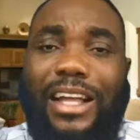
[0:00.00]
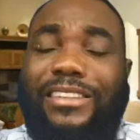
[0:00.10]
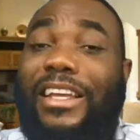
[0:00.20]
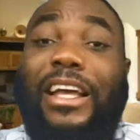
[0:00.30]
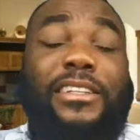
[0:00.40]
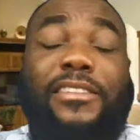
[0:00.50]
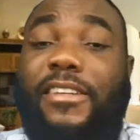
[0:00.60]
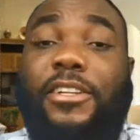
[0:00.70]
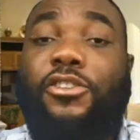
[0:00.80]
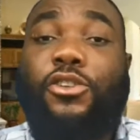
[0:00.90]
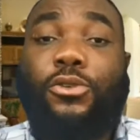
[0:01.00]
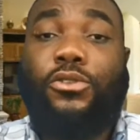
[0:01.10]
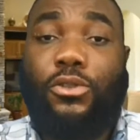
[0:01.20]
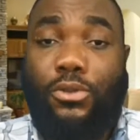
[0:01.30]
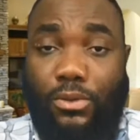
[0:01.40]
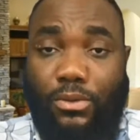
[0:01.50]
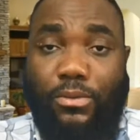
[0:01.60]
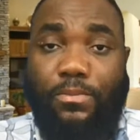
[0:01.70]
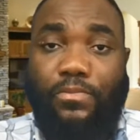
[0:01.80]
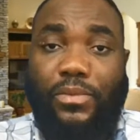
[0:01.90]
at anything you
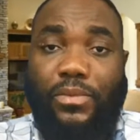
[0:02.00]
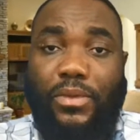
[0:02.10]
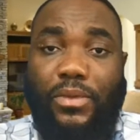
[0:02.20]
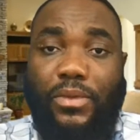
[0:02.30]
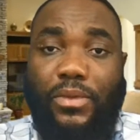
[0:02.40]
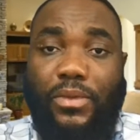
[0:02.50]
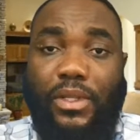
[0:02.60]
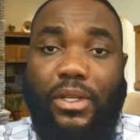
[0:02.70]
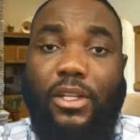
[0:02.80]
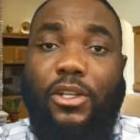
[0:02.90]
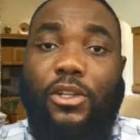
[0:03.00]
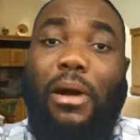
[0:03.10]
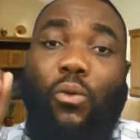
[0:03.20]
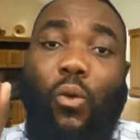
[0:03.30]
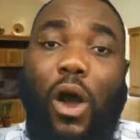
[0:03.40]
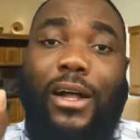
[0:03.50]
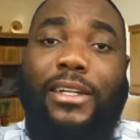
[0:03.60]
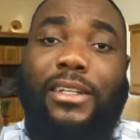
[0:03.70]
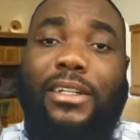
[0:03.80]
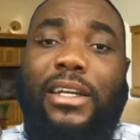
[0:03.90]
do, number
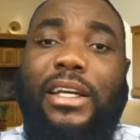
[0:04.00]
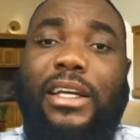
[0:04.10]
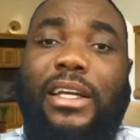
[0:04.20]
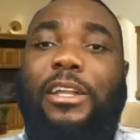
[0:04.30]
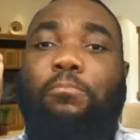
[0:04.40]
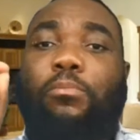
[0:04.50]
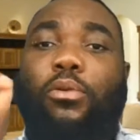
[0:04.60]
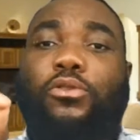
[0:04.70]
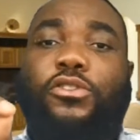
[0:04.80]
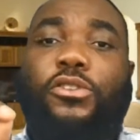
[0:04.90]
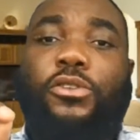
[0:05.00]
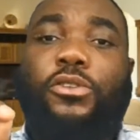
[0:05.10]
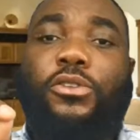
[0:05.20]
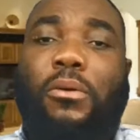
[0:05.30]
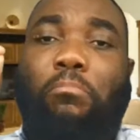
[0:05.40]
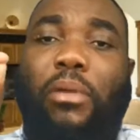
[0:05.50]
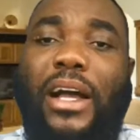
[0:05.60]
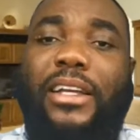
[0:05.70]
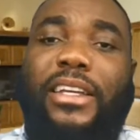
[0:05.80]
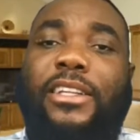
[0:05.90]
one, can put you
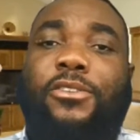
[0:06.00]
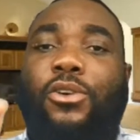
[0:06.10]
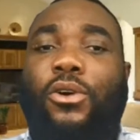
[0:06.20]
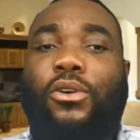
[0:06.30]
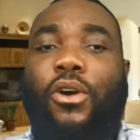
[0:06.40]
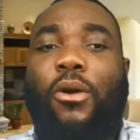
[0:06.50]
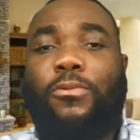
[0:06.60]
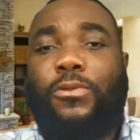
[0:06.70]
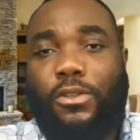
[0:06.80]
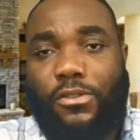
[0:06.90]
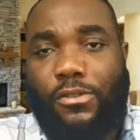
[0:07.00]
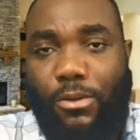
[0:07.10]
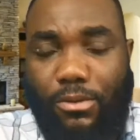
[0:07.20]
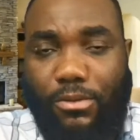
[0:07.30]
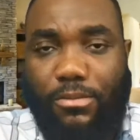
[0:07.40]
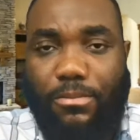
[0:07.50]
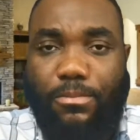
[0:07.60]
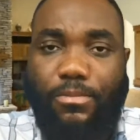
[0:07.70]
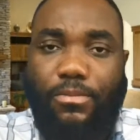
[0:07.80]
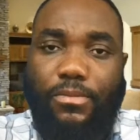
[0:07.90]
back in your comfort zone.
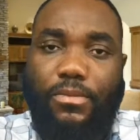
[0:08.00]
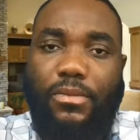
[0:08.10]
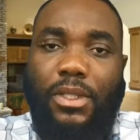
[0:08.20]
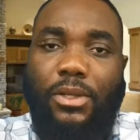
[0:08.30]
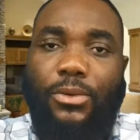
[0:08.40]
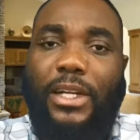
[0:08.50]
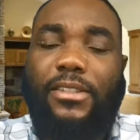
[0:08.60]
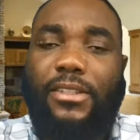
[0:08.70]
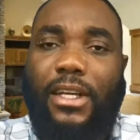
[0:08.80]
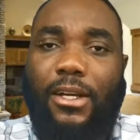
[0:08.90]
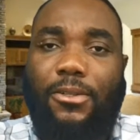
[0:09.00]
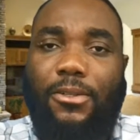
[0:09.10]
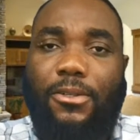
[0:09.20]
Write it down.